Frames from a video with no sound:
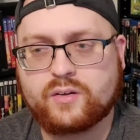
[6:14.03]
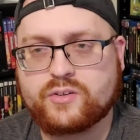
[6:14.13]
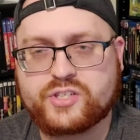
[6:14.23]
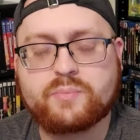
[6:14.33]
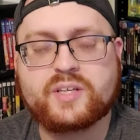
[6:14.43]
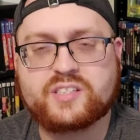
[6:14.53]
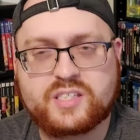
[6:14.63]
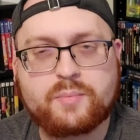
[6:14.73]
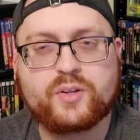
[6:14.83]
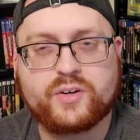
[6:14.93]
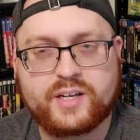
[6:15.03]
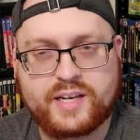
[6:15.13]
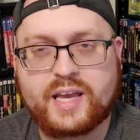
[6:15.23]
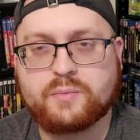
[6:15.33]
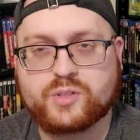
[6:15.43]
or something similar
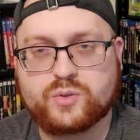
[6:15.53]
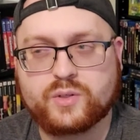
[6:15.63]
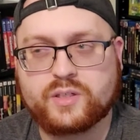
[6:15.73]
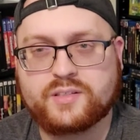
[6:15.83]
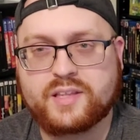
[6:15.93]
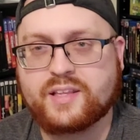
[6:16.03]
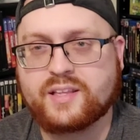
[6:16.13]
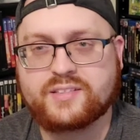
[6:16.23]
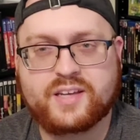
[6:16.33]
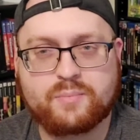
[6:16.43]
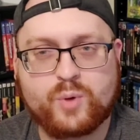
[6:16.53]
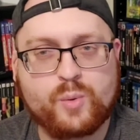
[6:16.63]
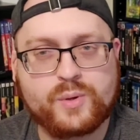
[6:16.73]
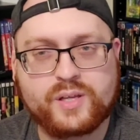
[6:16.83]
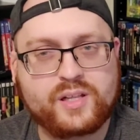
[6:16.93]
in name to it, because I think that's, like,
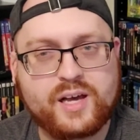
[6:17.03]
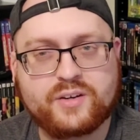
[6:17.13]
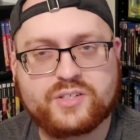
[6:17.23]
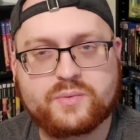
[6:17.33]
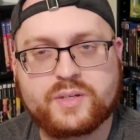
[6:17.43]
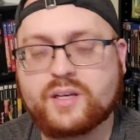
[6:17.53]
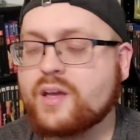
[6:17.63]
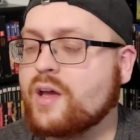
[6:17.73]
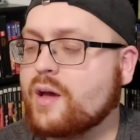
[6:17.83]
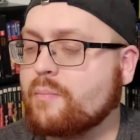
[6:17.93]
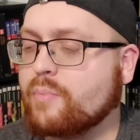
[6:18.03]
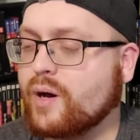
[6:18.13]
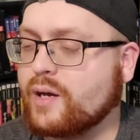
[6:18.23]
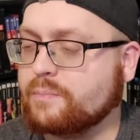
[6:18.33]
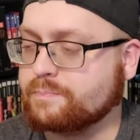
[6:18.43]
Bobo the Clown or something.
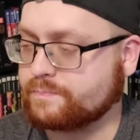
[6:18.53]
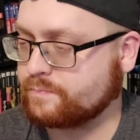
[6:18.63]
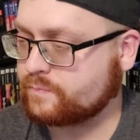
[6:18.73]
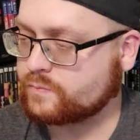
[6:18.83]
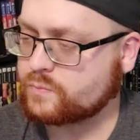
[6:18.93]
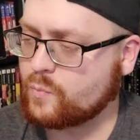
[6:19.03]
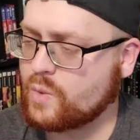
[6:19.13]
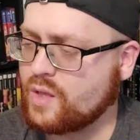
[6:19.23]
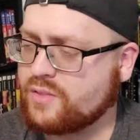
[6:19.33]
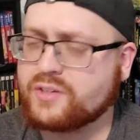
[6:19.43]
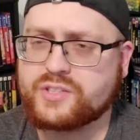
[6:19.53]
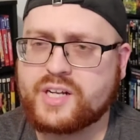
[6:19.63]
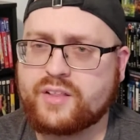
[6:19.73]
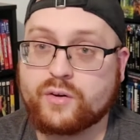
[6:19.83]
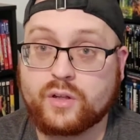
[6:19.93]
But there's
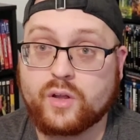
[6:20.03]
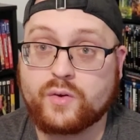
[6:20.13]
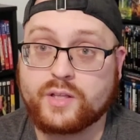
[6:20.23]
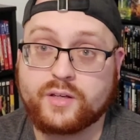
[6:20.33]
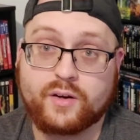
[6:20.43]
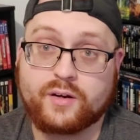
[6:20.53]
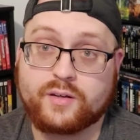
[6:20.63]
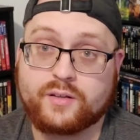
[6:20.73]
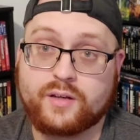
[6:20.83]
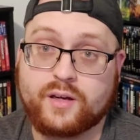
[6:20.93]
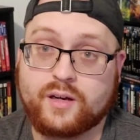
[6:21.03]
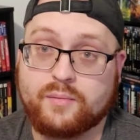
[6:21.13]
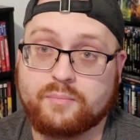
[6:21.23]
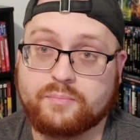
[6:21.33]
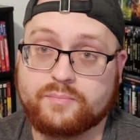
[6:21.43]
another Alone in the Dark.
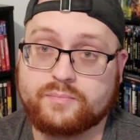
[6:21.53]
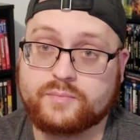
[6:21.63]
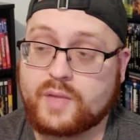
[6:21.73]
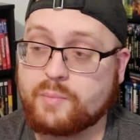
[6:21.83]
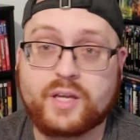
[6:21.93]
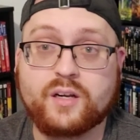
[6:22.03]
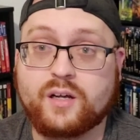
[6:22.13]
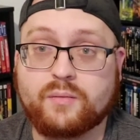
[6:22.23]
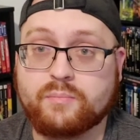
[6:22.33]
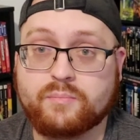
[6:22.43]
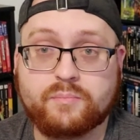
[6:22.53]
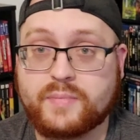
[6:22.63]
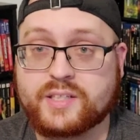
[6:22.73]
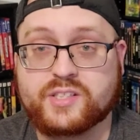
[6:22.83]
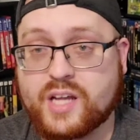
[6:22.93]
I'm getting all
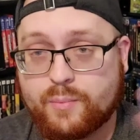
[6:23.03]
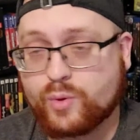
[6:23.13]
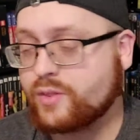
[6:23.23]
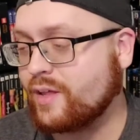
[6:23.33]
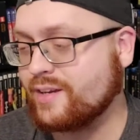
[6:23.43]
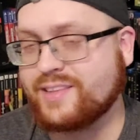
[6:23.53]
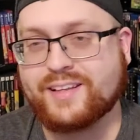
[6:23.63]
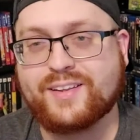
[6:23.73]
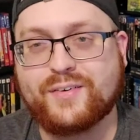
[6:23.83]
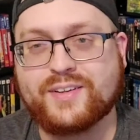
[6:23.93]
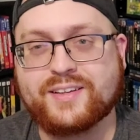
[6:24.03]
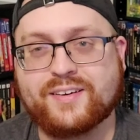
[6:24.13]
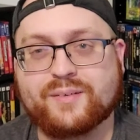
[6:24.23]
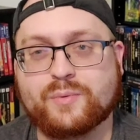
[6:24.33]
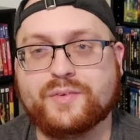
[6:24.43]
mixed up with, like, the Alone in the
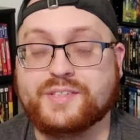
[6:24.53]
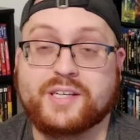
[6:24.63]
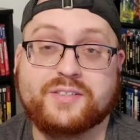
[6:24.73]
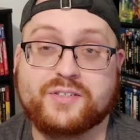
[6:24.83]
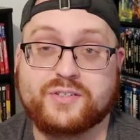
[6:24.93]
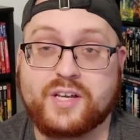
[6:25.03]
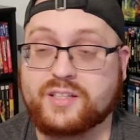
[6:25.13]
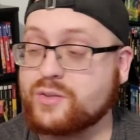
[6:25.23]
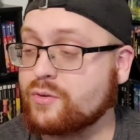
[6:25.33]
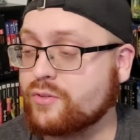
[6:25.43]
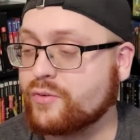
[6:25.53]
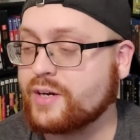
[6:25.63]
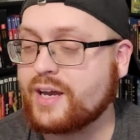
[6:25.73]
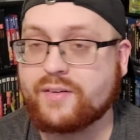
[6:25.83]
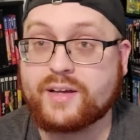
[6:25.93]
Dark movies. I guess there's, like, two or
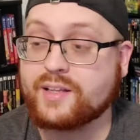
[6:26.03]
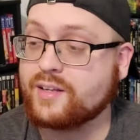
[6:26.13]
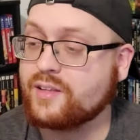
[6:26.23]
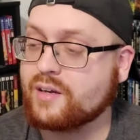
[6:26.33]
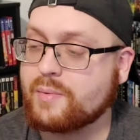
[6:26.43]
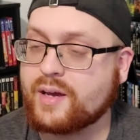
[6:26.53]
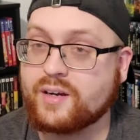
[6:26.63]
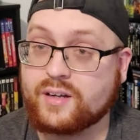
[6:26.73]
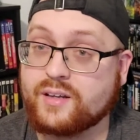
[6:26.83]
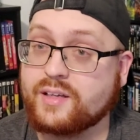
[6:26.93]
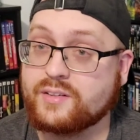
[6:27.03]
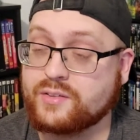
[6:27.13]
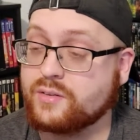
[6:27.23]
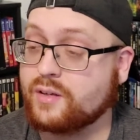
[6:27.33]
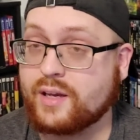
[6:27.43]
three now that I think about it,
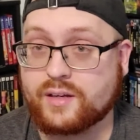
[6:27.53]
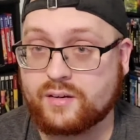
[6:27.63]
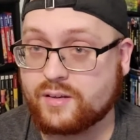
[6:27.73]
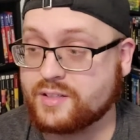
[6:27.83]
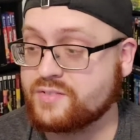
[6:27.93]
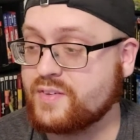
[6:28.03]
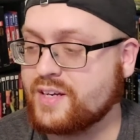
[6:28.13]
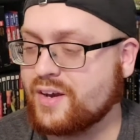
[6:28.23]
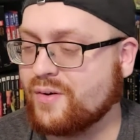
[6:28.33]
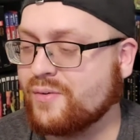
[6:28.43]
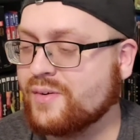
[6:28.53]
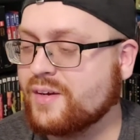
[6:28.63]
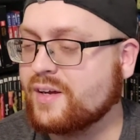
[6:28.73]
in, like, on this video.